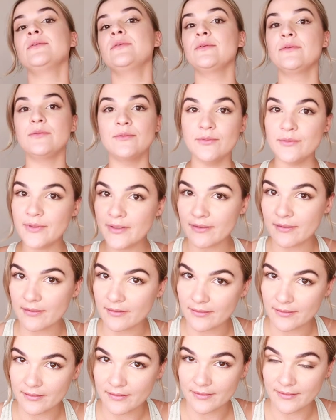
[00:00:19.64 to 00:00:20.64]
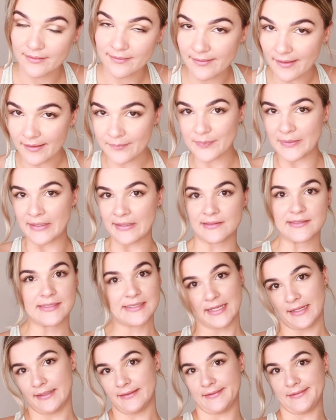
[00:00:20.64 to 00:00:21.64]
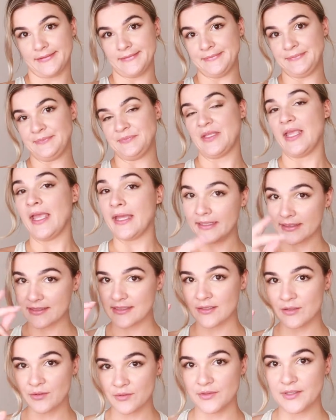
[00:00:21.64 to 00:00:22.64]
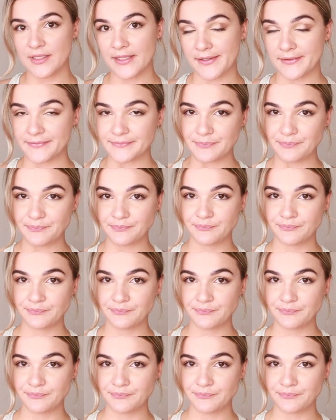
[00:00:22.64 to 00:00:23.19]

With that being said, and it's a new year,